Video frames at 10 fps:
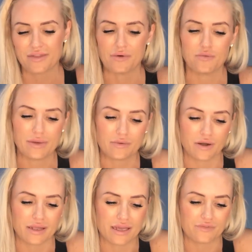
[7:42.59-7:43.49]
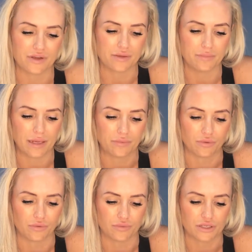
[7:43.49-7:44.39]
That would be what I get for
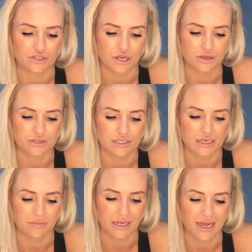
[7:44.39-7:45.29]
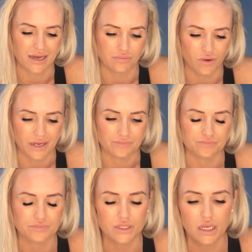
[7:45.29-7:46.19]
people that chose number card 1.